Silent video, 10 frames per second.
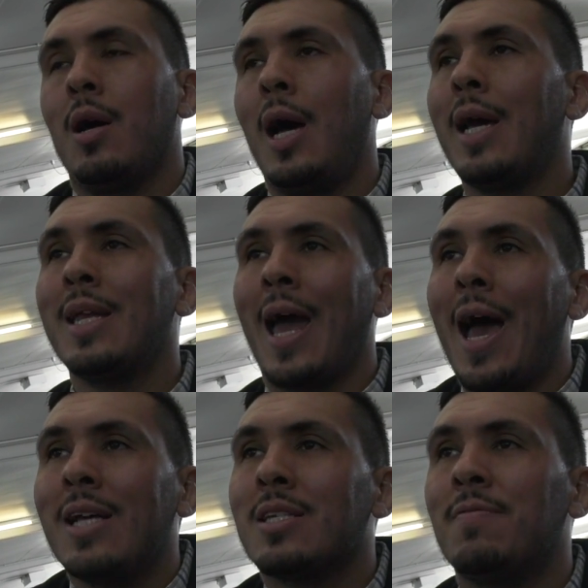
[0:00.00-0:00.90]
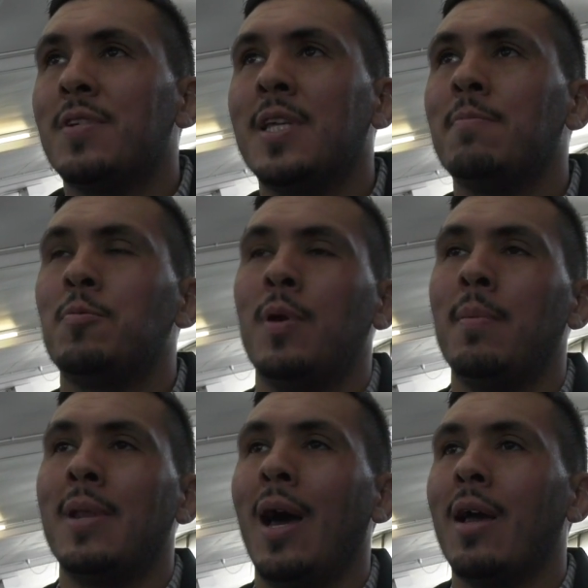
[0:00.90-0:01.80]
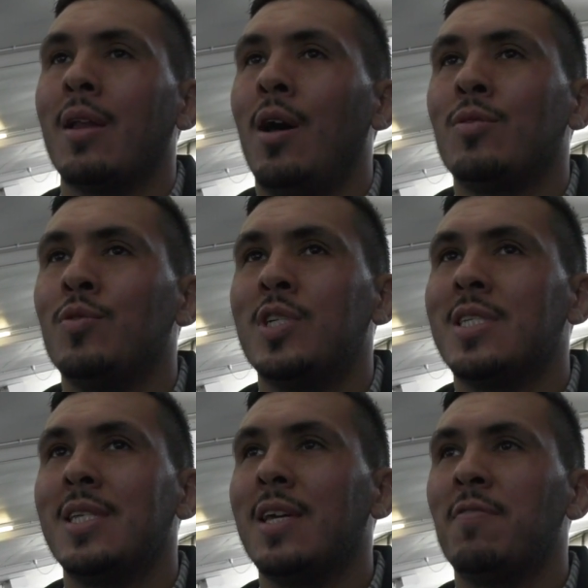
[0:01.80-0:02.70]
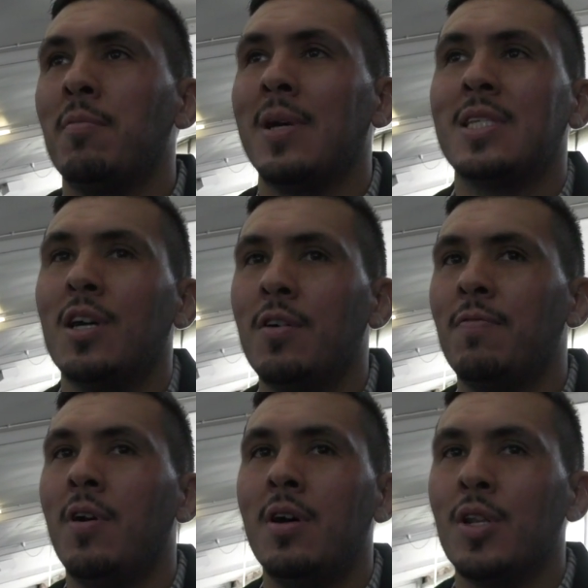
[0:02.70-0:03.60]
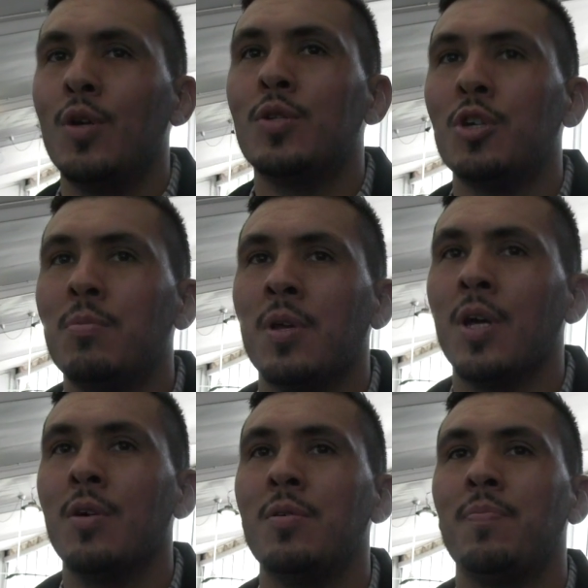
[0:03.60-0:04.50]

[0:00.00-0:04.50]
I can ask him for tips, but I mean, I can also just see it for myself on YouTube, you know?